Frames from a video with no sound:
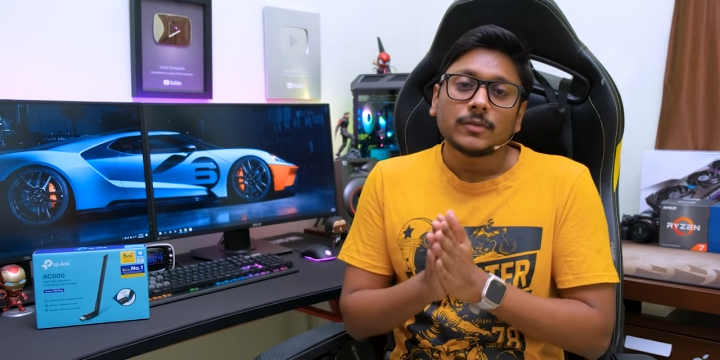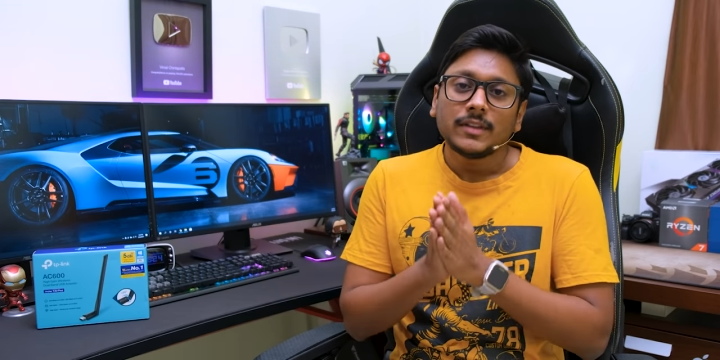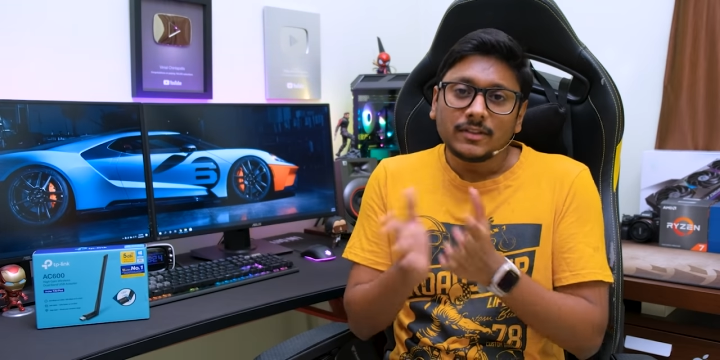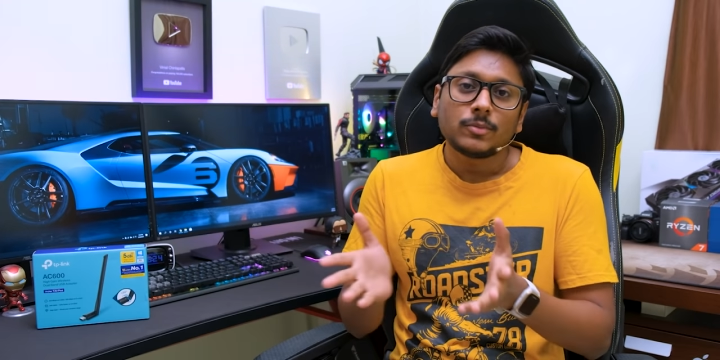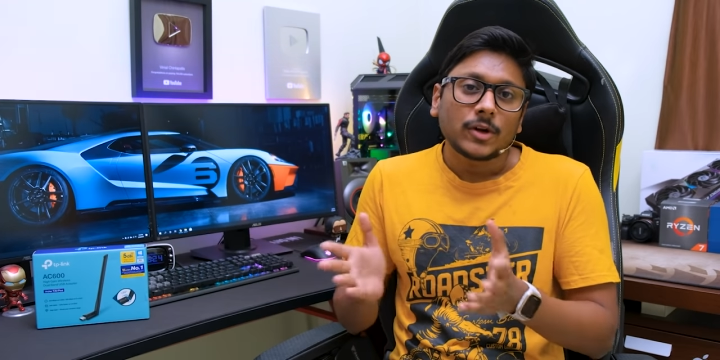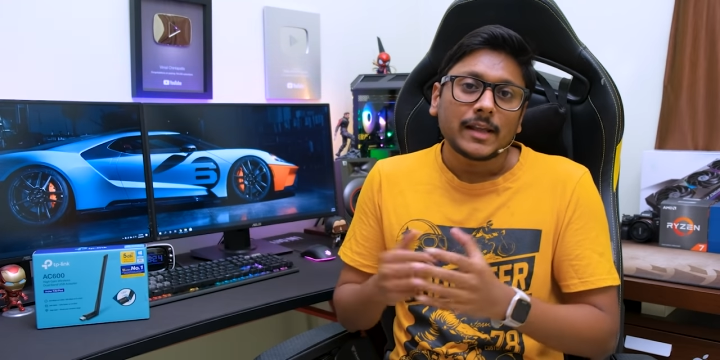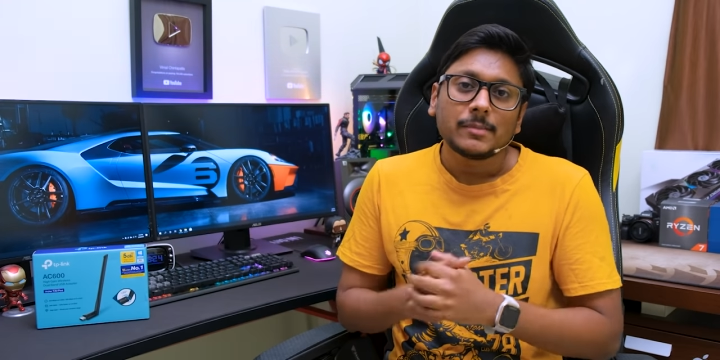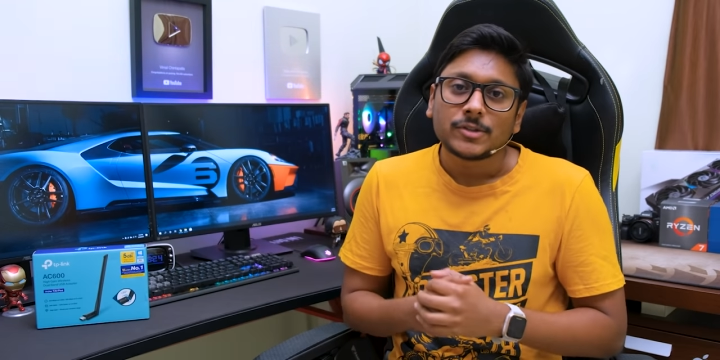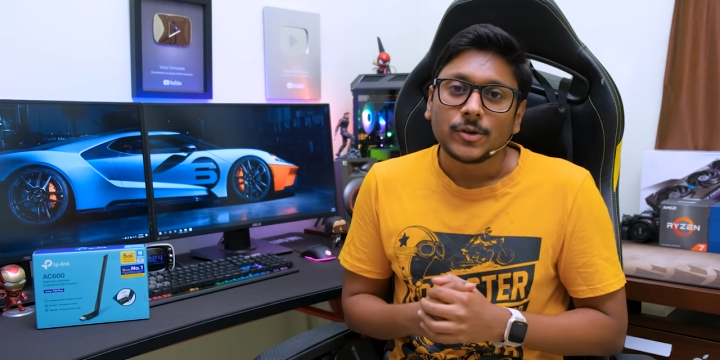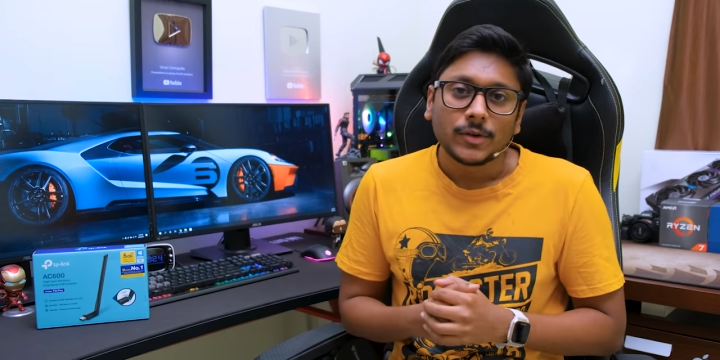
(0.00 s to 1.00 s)
this is what
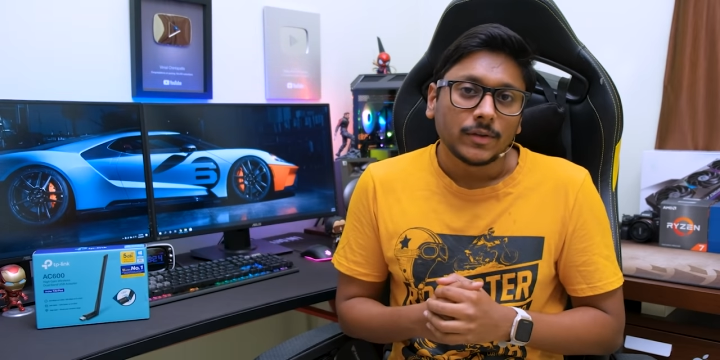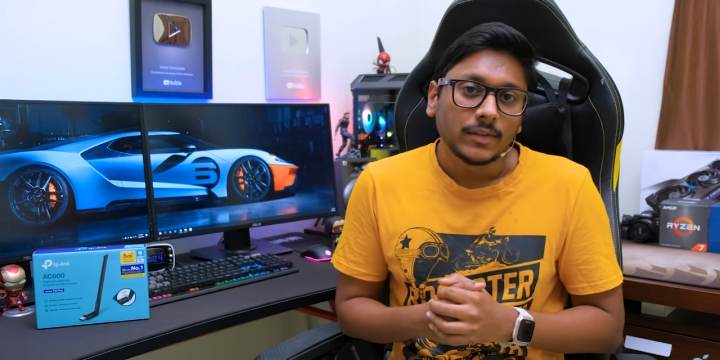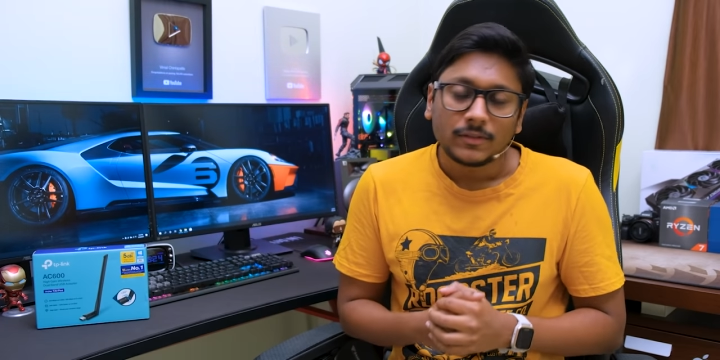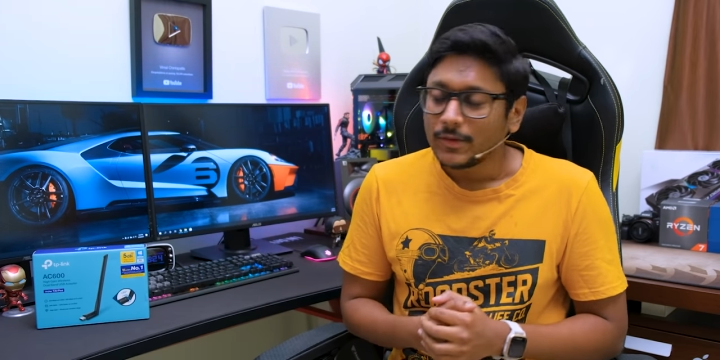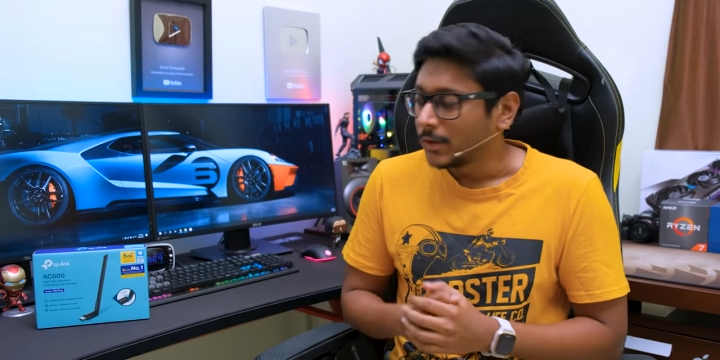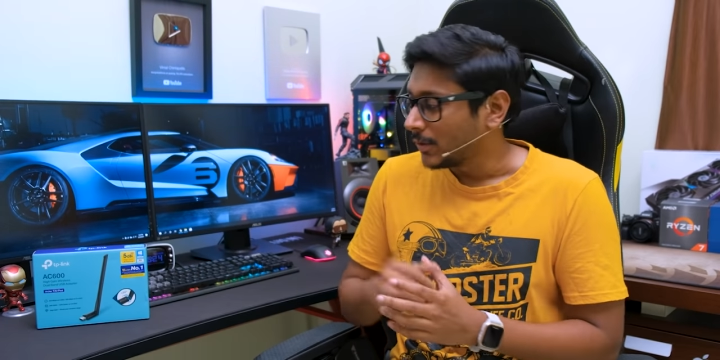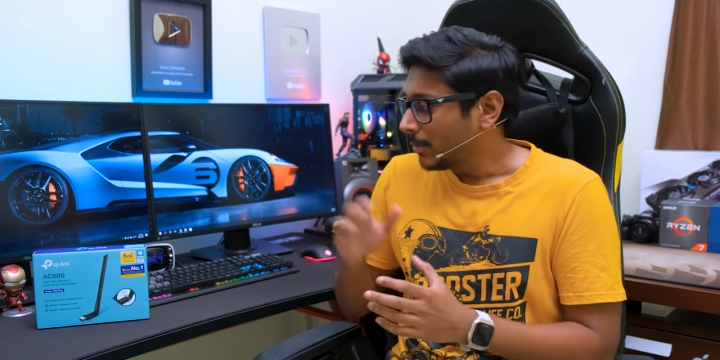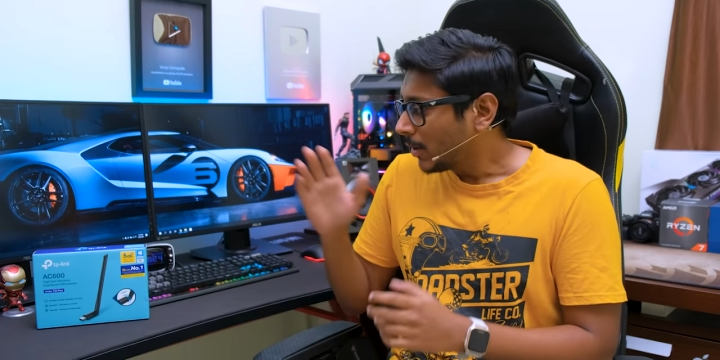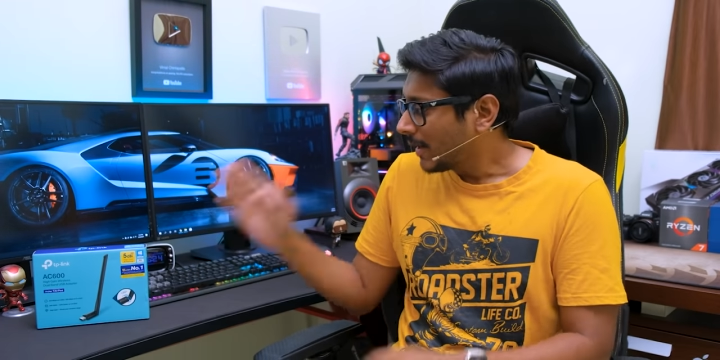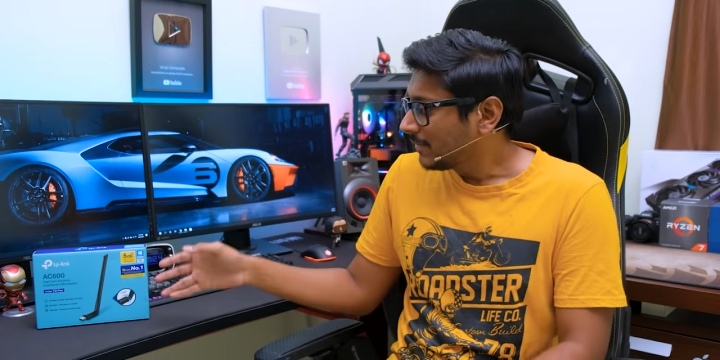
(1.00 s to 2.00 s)
i'll be showing you in this video the
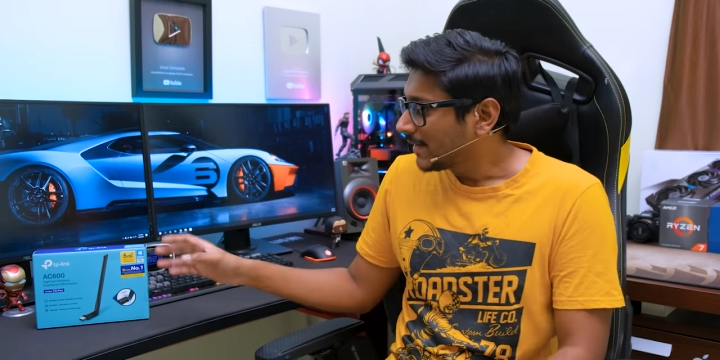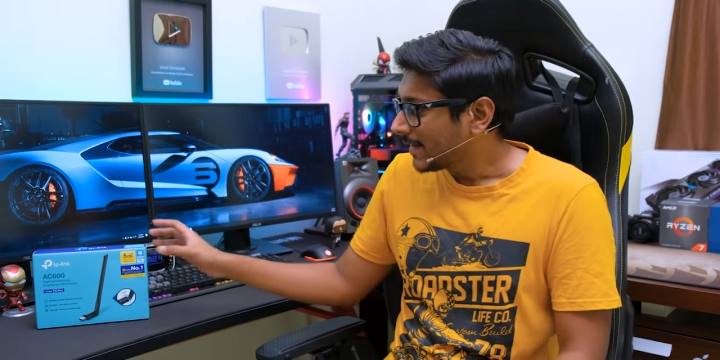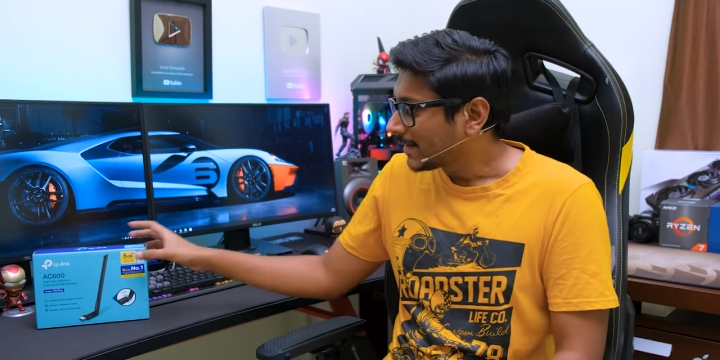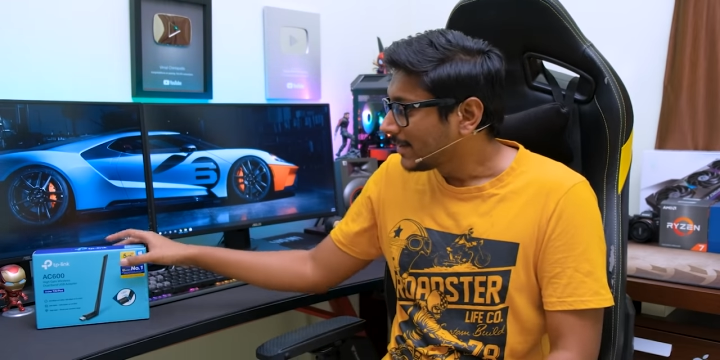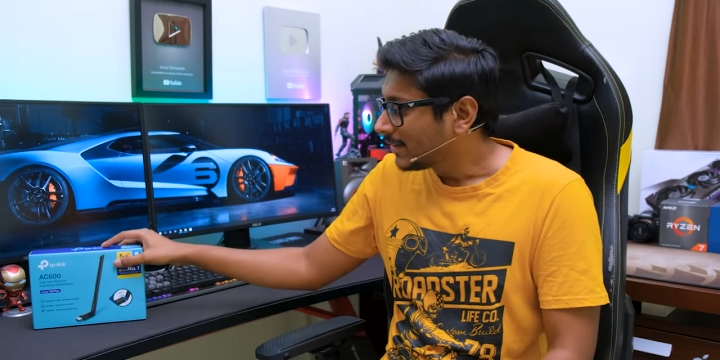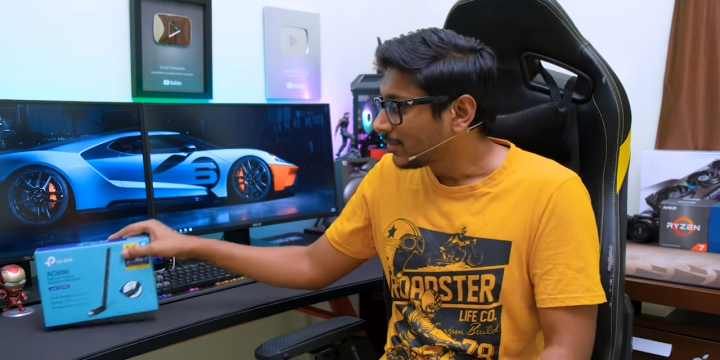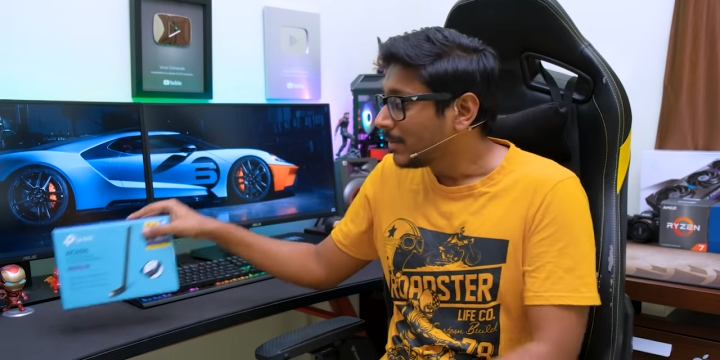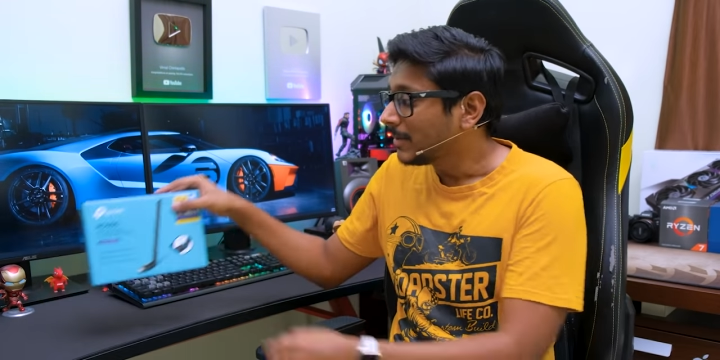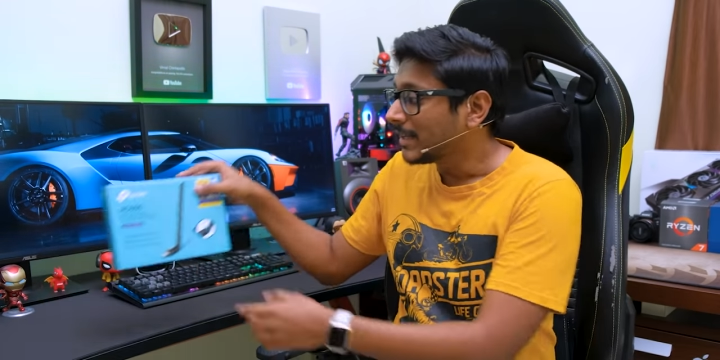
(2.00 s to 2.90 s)
model i've selected is from